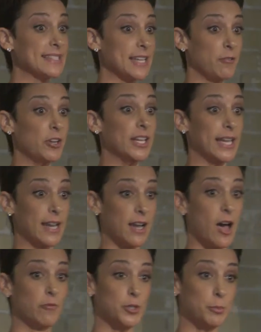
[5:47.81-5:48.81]
everyone to get
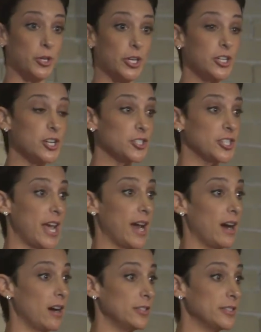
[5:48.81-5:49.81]
comfortable in your
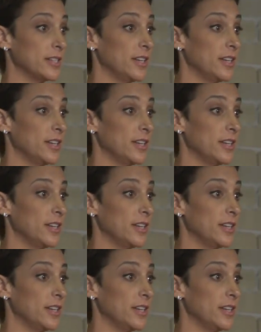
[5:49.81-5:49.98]
chairs.